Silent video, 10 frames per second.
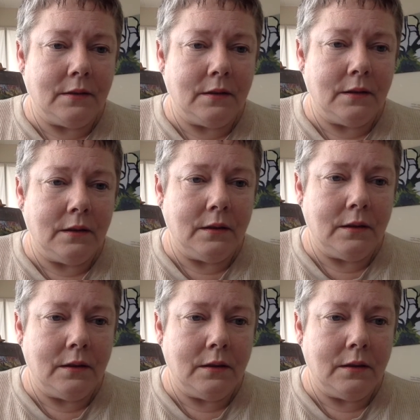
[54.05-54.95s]

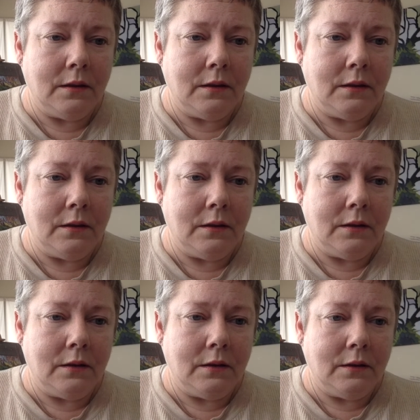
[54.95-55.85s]

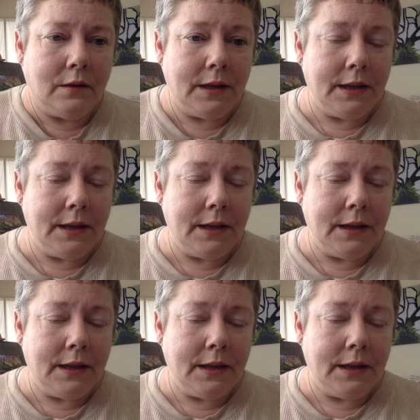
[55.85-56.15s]
[no speech]